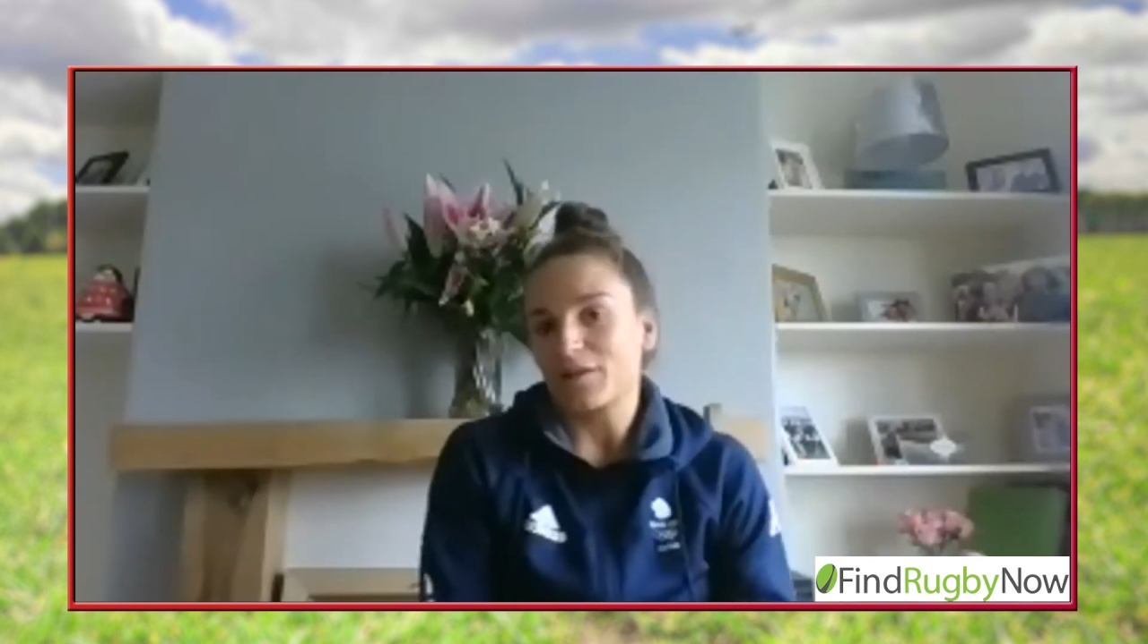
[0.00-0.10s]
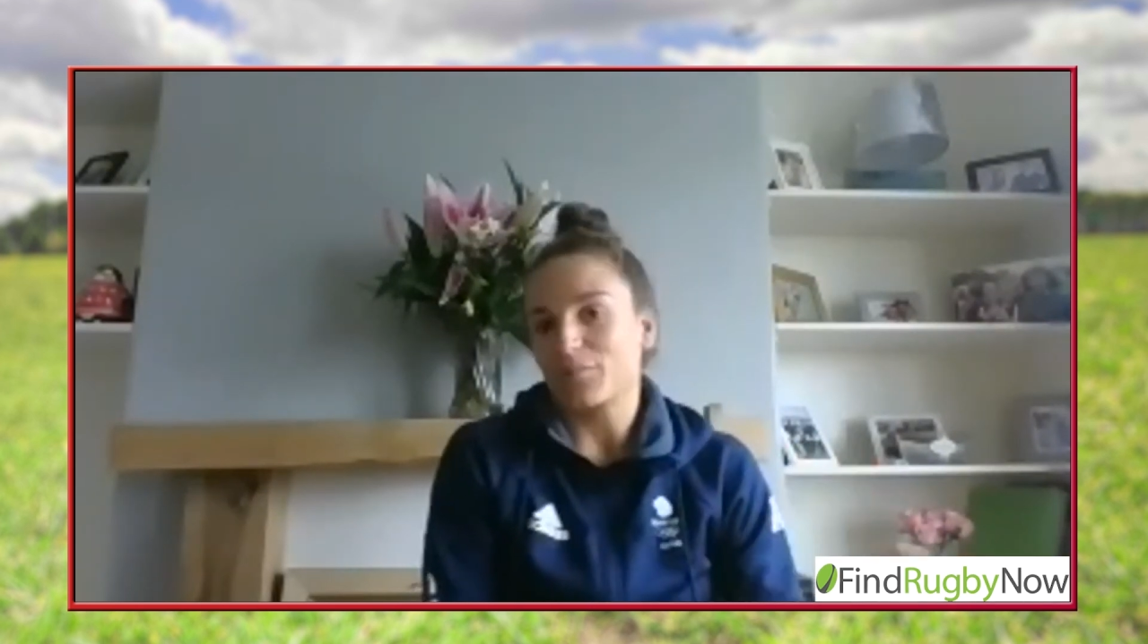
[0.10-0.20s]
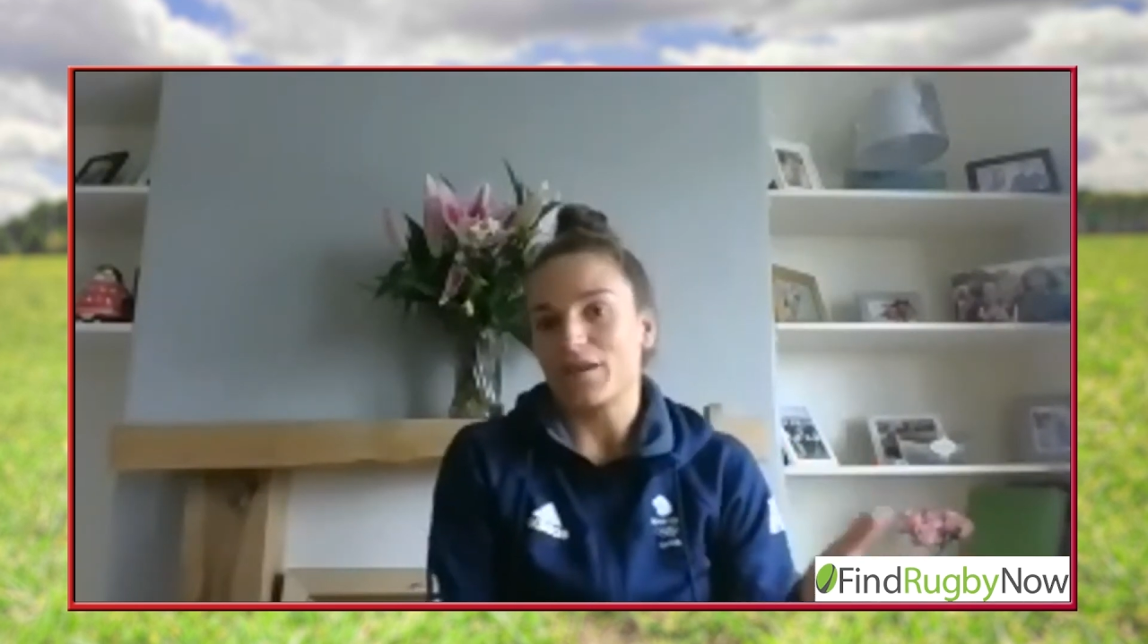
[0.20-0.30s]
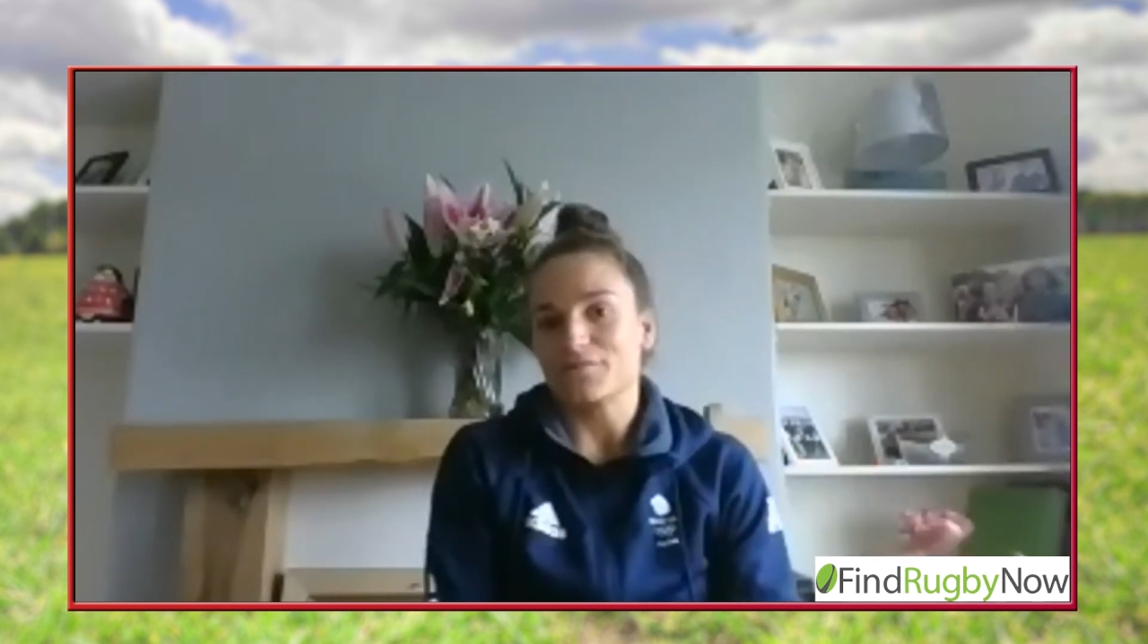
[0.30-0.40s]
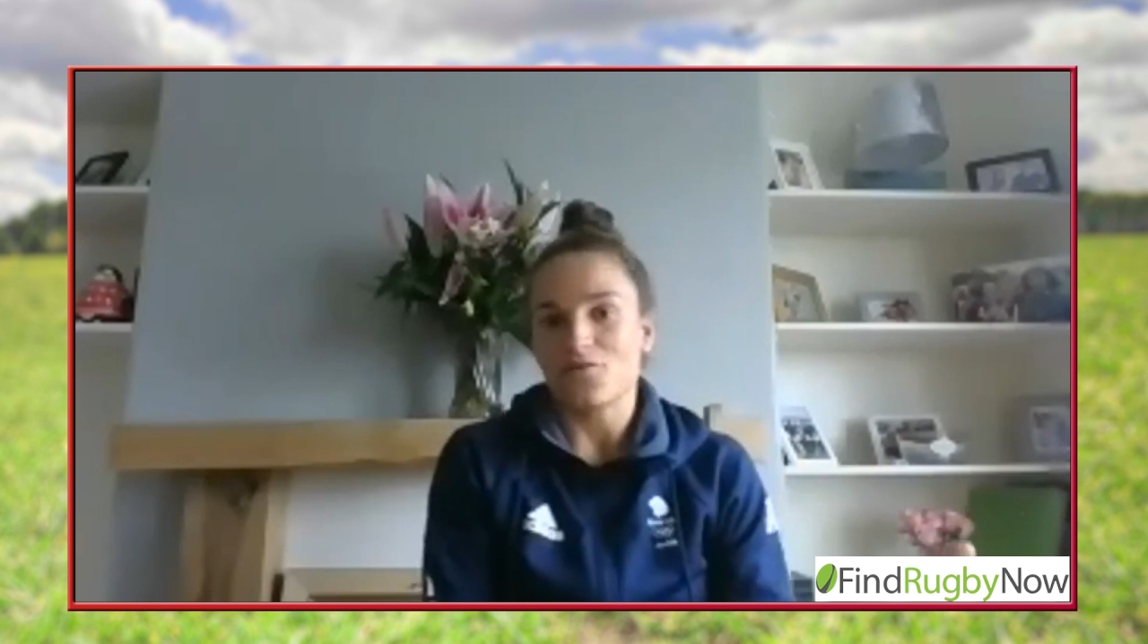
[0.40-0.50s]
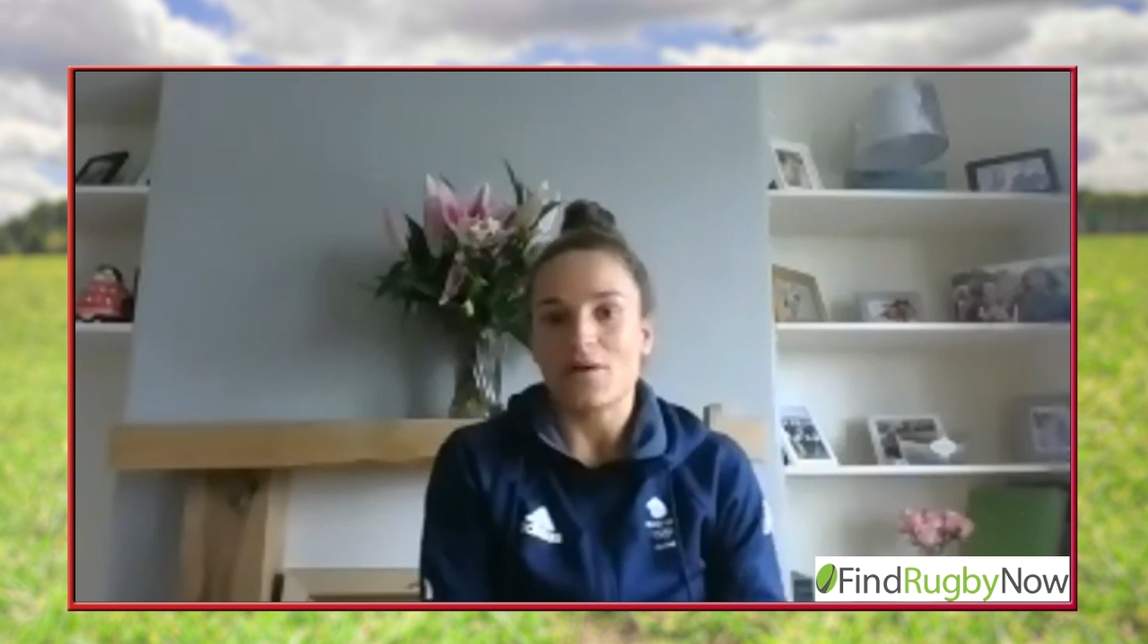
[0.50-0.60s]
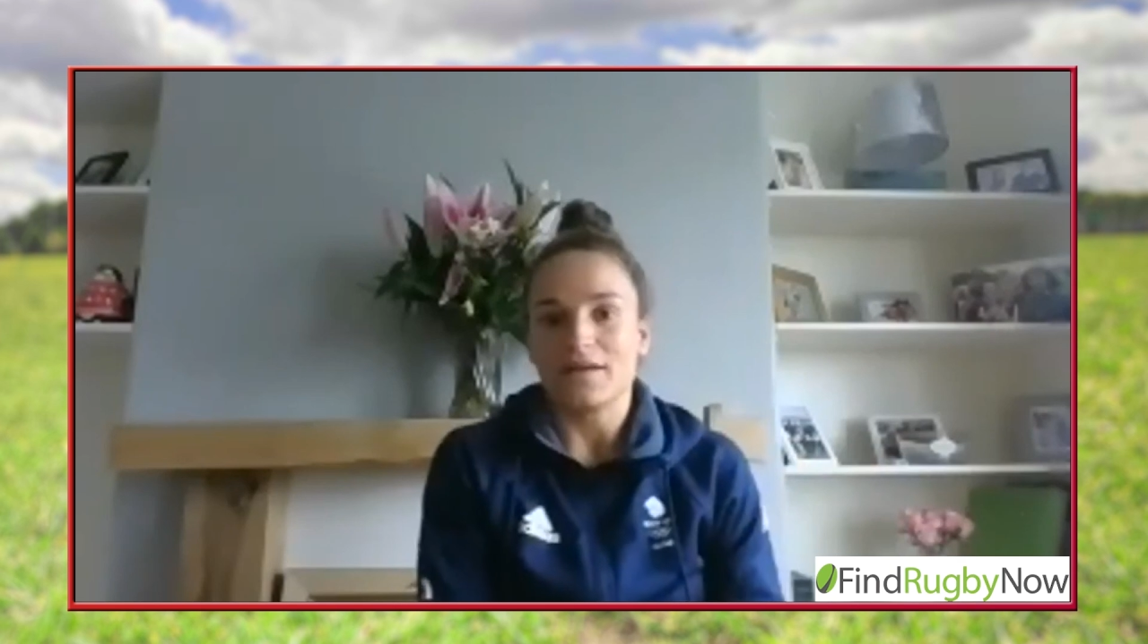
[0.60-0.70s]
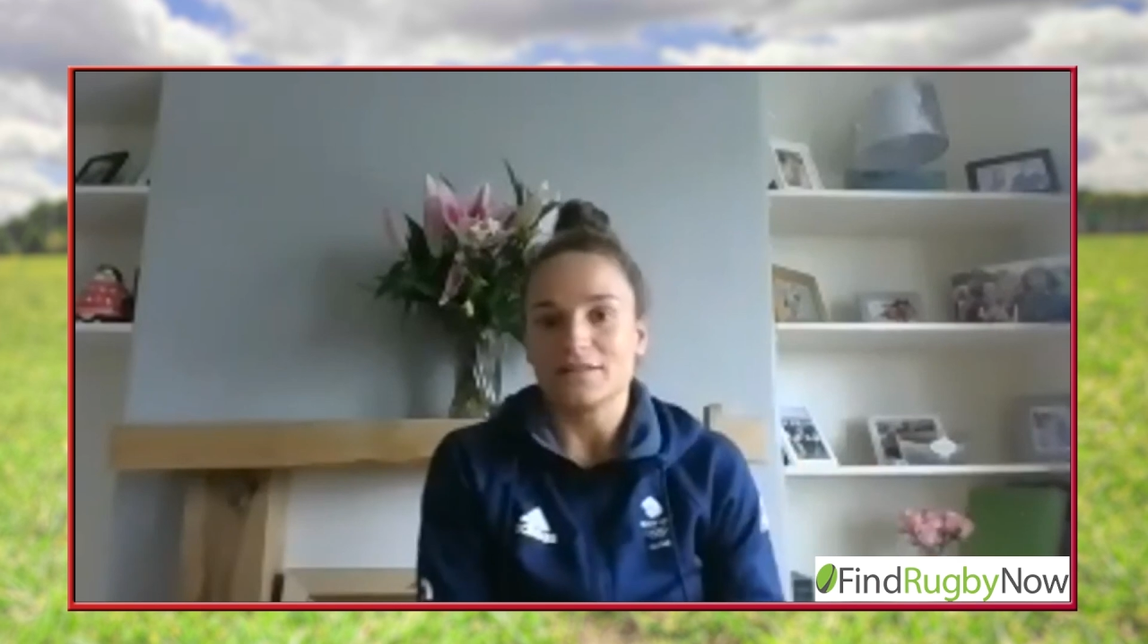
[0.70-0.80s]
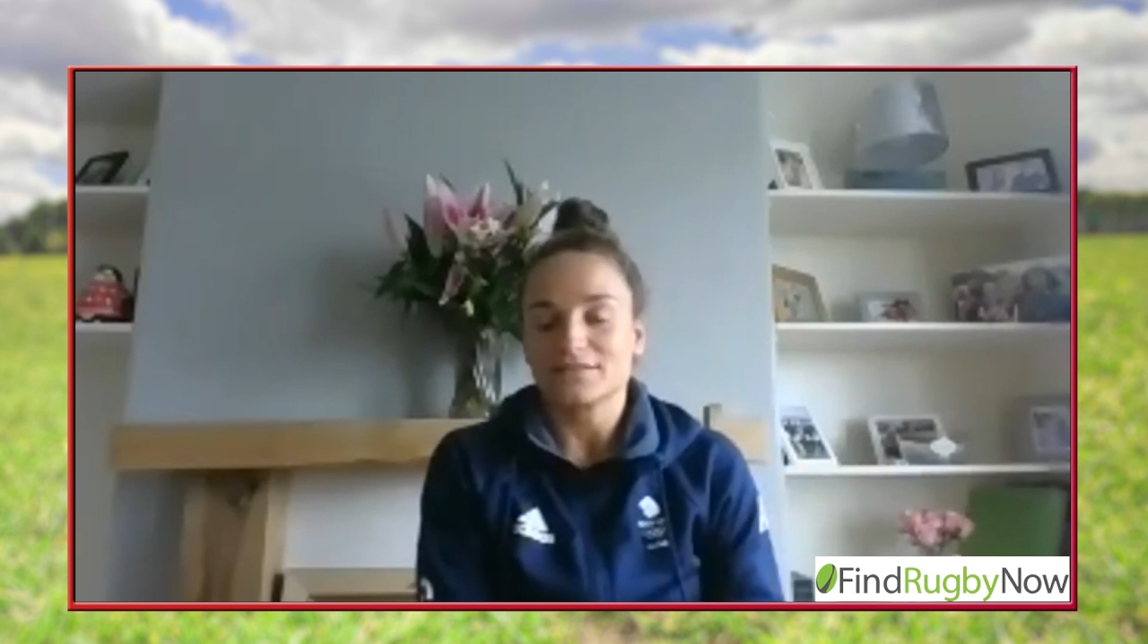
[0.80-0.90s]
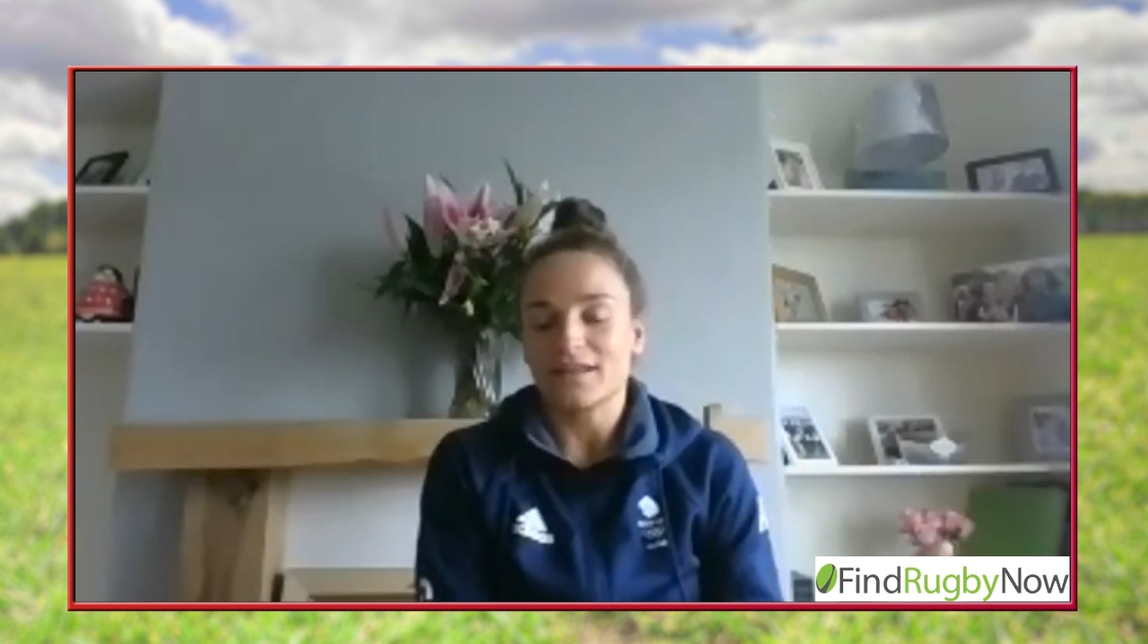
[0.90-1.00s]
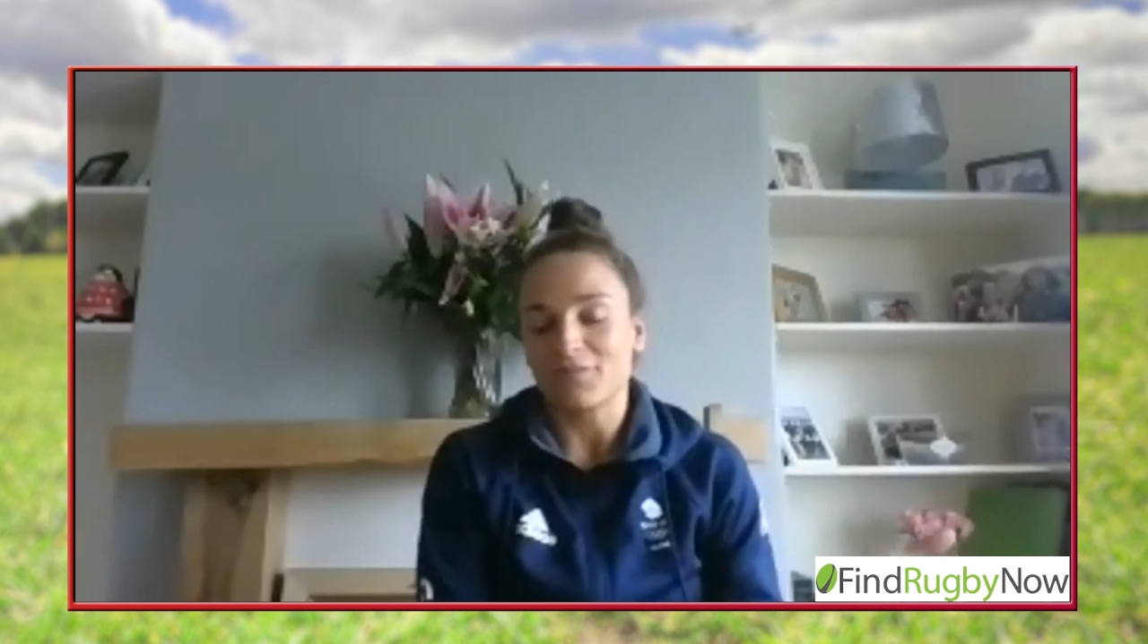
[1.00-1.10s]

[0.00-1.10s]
playing for Wales.